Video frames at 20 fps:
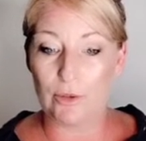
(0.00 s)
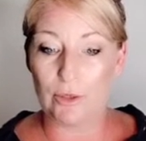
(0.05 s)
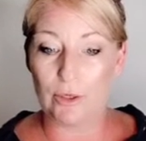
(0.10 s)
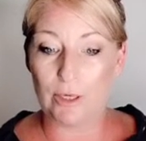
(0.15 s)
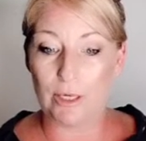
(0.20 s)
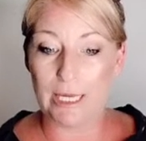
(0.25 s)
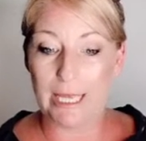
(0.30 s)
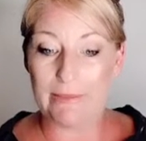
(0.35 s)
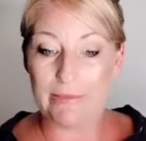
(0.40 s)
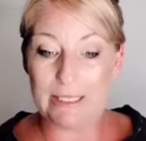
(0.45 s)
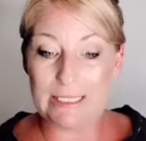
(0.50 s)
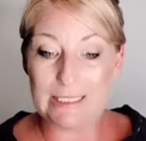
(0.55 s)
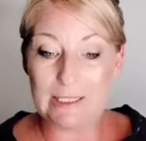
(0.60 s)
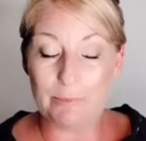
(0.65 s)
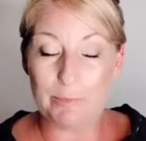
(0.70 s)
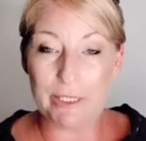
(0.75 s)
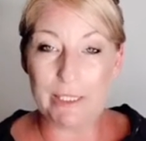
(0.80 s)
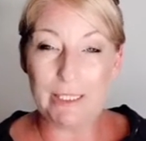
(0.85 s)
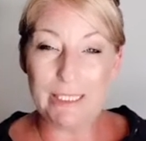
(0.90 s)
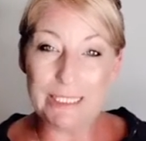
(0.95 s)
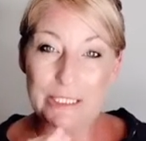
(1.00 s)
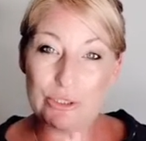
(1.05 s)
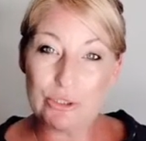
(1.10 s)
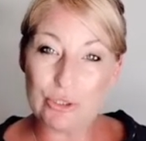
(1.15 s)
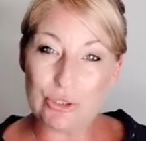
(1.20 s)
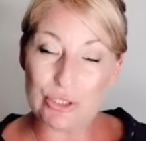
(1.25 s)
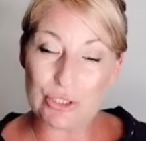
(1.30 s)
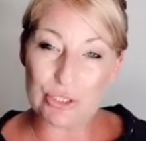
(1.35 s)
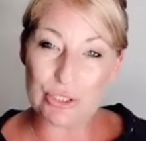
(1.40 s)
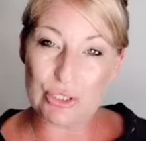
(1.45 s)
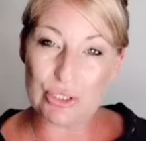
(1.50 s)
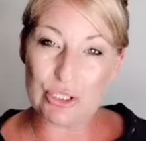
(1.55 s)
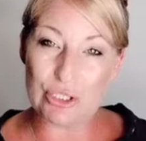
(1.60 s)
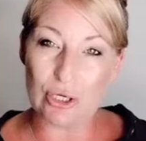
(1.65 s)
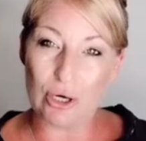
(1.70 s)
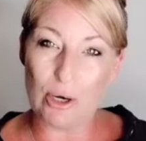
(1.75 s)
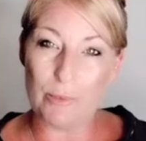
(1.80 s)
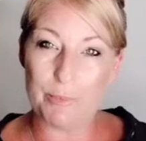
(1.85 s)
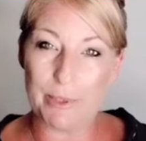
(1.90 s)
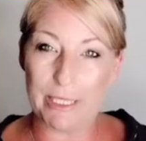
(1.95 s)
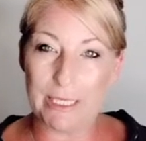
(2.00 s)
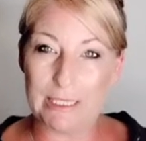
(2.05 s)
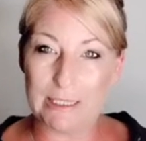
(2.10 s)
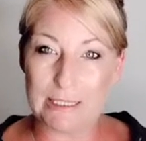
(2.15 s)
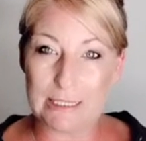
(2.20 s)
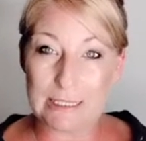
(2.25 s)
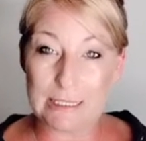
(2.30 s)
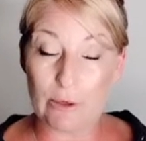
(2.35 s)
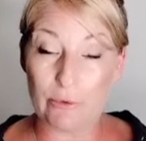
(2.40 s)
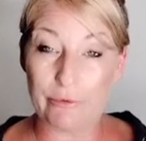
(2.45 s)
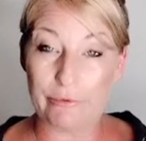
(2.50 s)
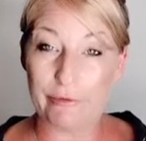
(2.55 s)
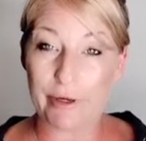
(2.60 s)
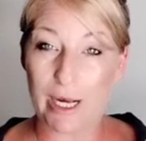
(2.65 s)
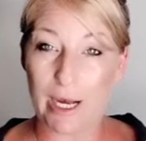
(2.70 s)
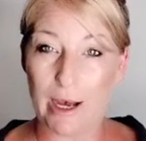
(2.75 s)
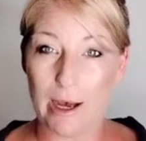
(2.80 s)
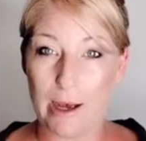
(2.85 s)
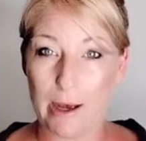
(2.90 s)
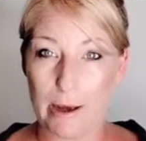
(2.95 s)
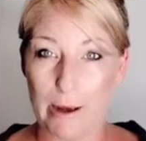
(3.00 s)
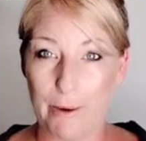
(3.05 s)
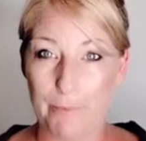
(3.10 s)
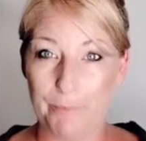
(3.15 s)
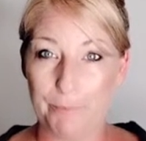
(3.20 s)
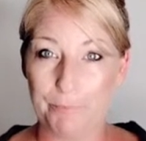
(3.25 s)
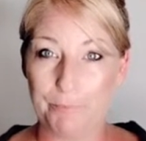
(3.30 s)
and this ability to just stop and self-calm,